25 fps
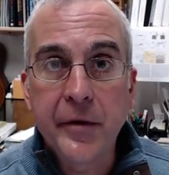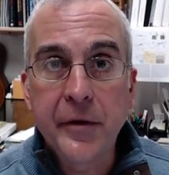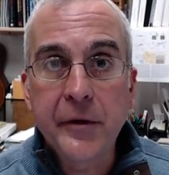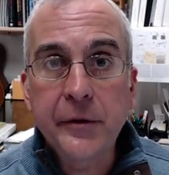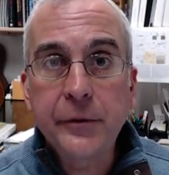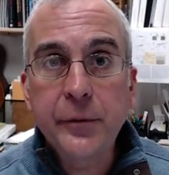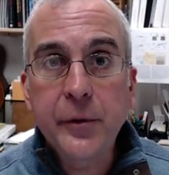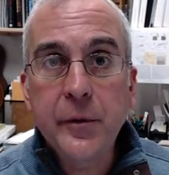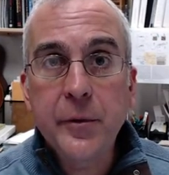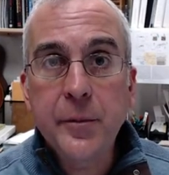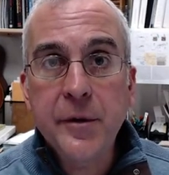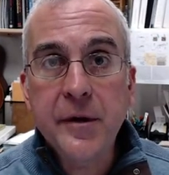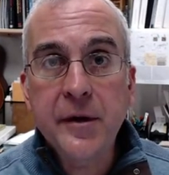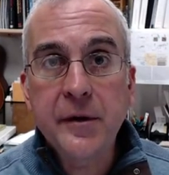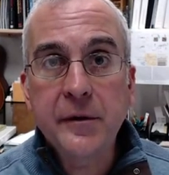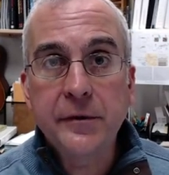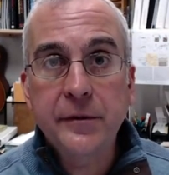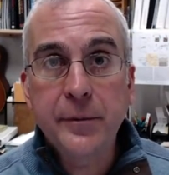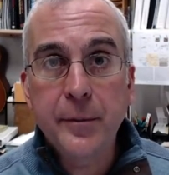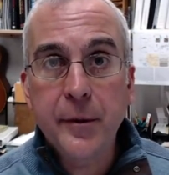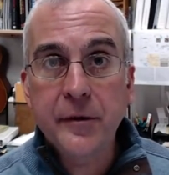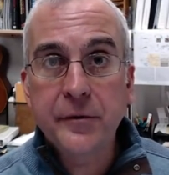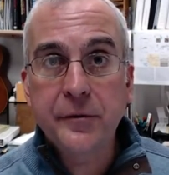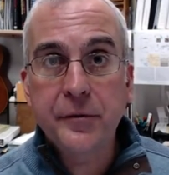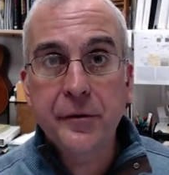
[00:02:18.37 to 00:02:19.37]
And this would be
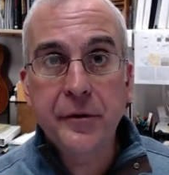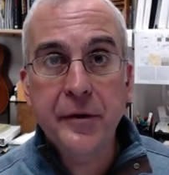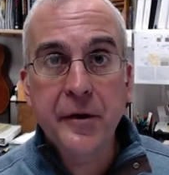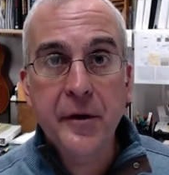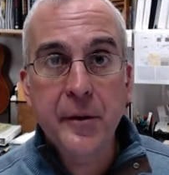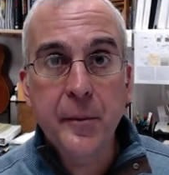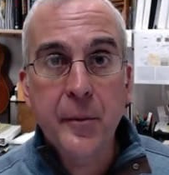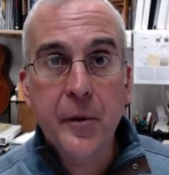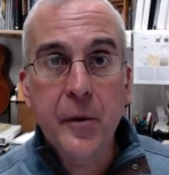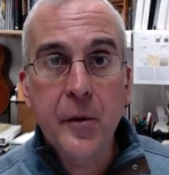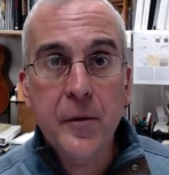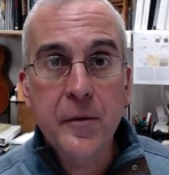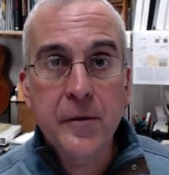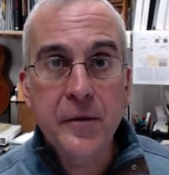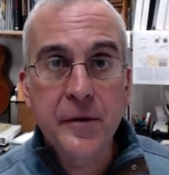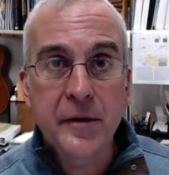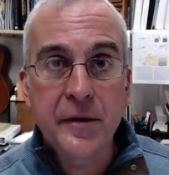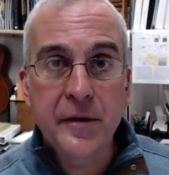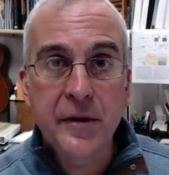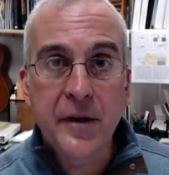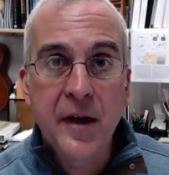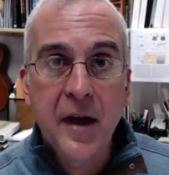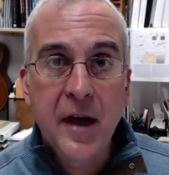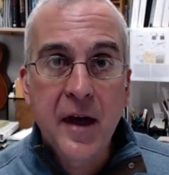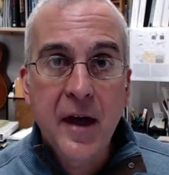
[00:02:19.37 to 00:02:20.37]
especially
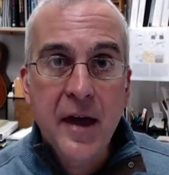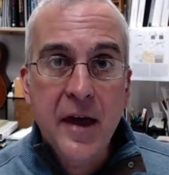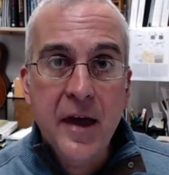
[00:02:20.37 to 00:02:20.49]
important